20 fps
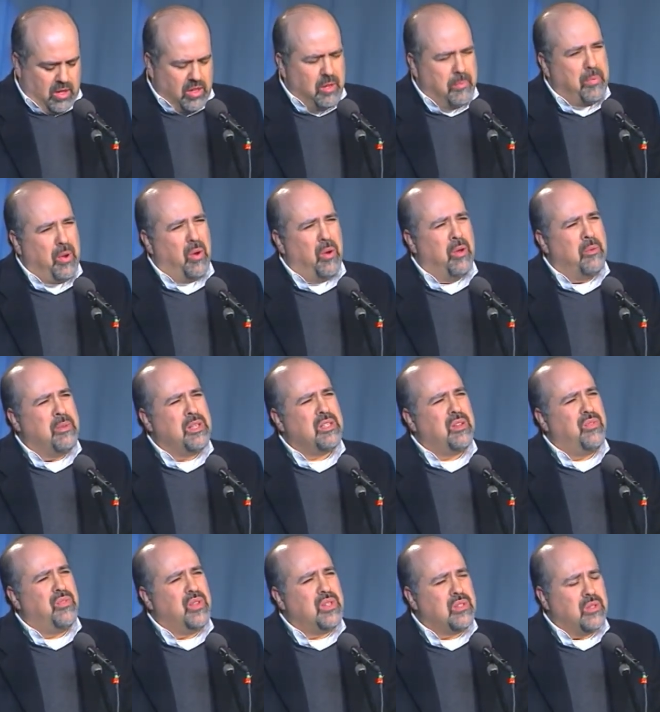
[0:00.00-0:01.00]
The poem is
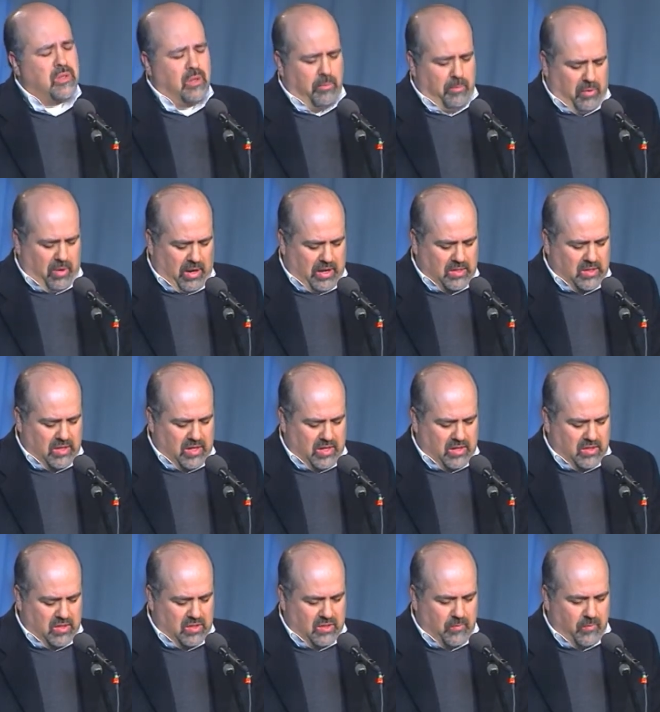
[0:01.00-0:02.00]
a physical
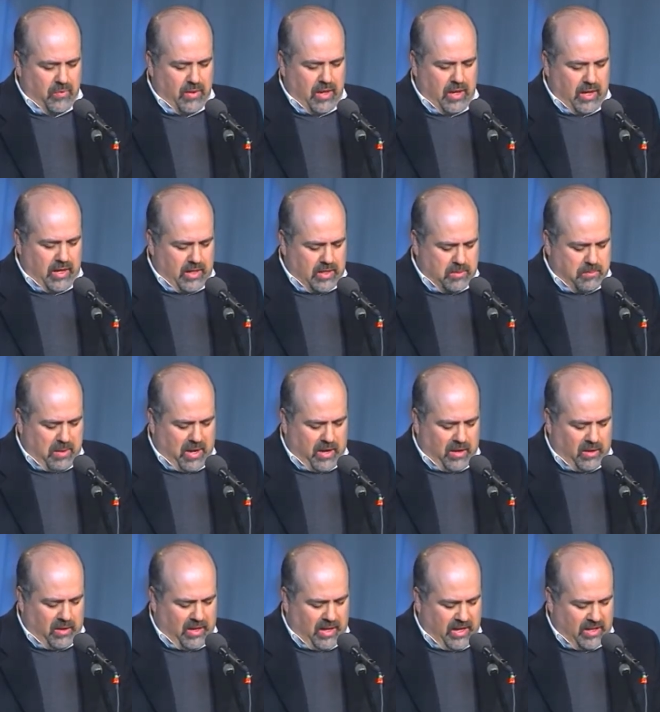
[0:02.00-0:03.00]
process, is
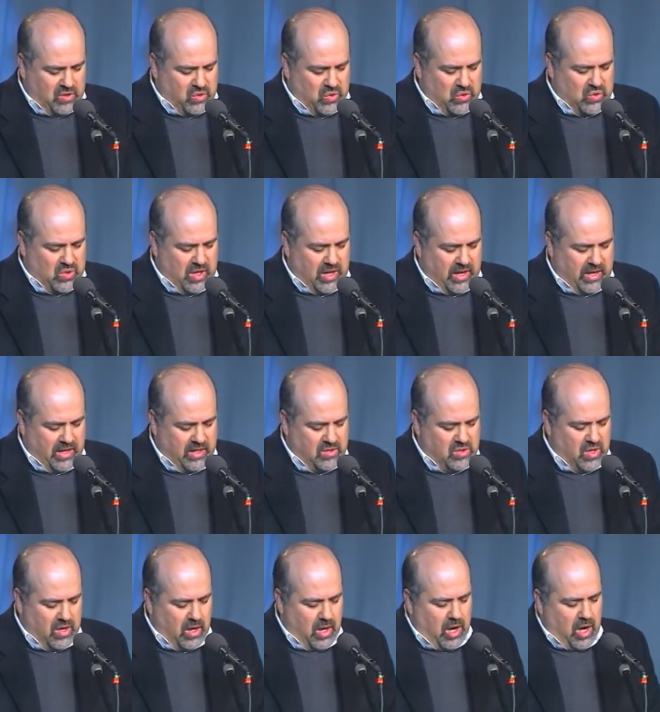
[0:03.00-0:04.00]
bodily exercise.